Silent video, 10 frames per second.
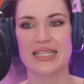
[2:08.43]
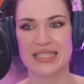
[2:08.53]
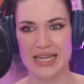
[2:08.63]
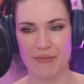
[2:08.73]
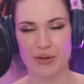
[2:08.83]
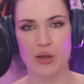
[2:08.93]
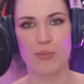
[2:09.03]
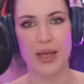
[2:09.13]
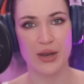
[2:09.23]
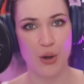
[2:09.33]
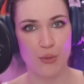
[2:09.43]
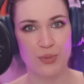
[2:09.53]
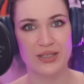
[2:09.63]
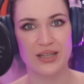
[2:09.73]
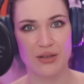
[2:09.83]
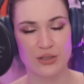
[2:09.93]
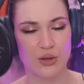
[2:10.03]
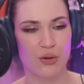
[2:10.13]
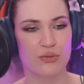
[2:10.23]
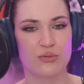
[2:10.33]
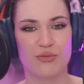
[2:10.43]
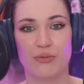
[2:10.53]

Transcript: develop and open that tone